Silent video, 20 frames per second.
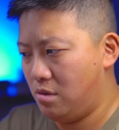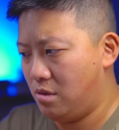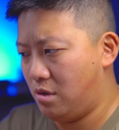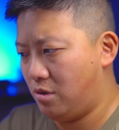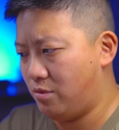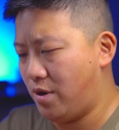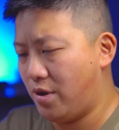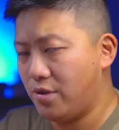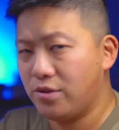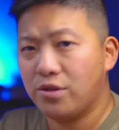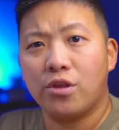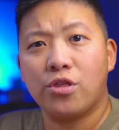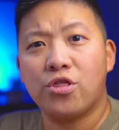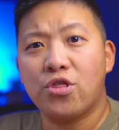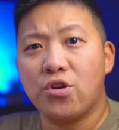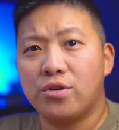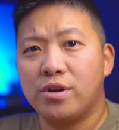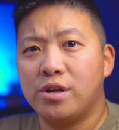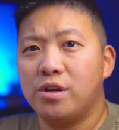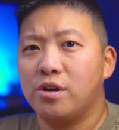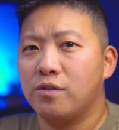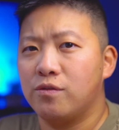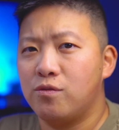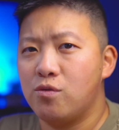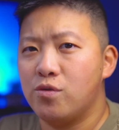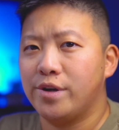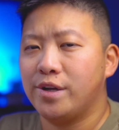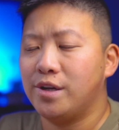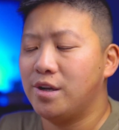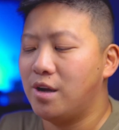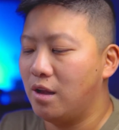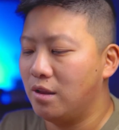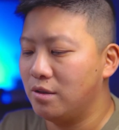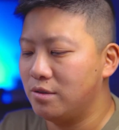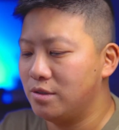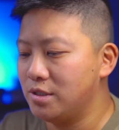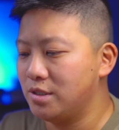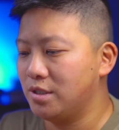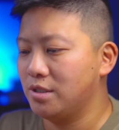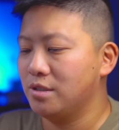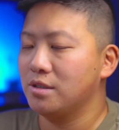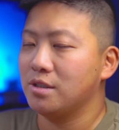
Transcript: around $30 or $40.